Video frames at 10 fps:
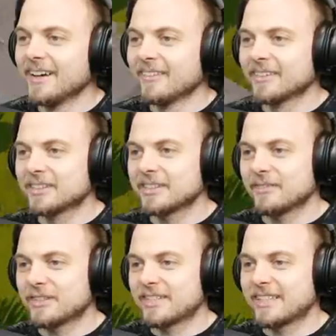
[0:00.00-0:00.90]
We'll just
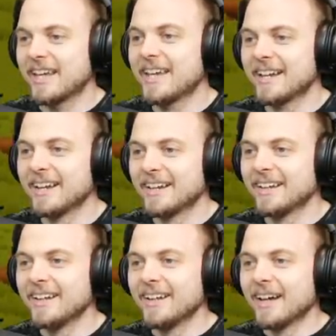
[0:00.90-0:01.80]
have to see.
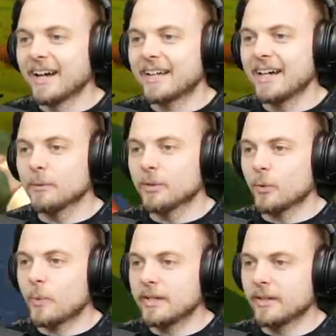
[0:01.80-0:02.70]
I kind of want a
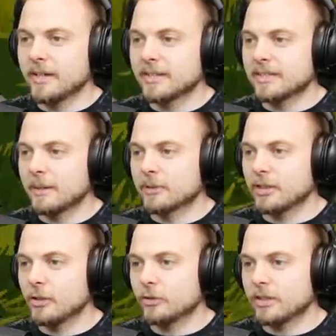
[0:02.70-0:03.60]
window here to see how much
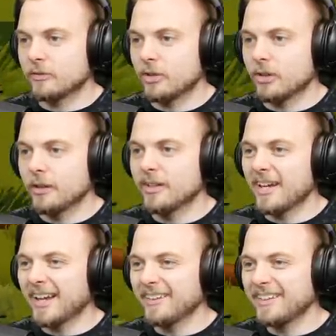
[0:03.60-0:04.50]
logs I've got. I know,
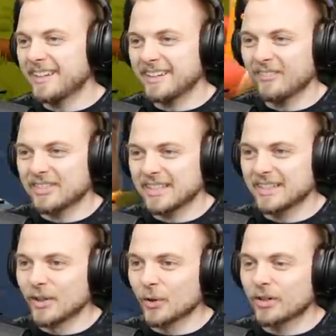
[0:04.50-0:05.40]
I know you can obviously
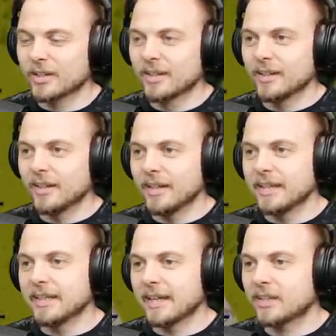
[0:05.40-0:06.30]
look
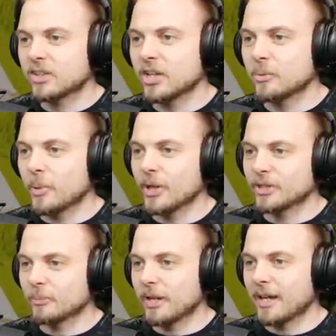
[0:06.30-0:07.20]
in like third
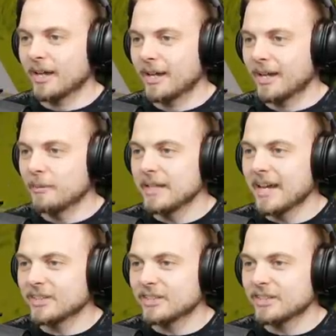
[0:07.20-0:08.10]
person, but it'd be
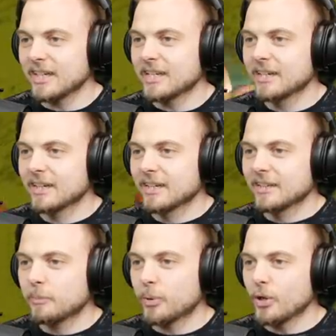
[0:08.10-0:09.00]
nice to see
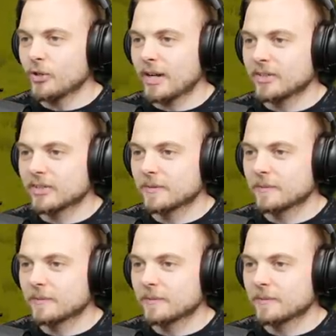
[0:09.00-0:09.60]
the progress.